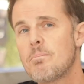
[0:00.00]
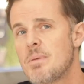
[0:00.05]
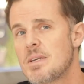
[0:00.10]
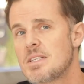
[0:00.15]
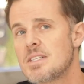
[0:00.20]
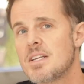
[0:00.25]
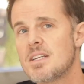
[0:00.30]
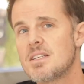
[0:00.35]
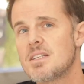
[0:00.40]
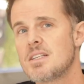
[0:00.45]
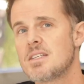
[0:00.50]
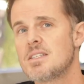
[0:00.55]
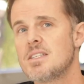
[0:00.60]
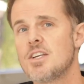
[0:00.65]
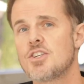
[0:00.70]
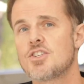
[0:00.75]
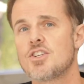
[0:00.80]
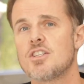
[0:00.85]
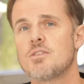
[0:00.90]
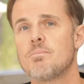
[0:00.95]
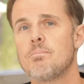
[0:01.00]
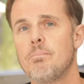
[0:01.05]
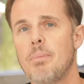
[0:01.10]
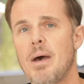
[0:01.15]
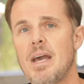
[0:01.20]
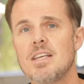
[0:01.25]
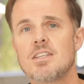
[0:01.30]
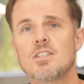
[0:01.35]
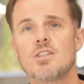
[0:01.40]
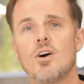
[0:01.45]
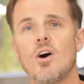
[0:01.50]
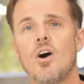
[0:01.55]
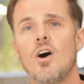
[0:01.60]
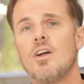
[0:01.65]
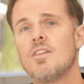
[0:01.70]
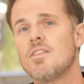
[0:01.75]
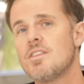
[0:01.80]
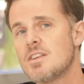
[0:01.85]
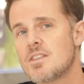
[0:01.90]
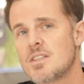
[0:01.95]
business decisions based
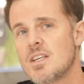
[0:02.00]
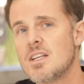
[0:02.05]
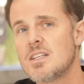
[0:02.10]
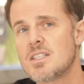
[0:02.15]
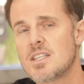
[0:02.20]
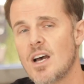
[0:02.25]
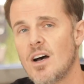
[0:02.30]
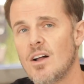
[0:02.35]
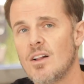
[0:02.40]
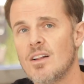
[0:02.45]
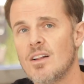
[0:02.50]
on this intel.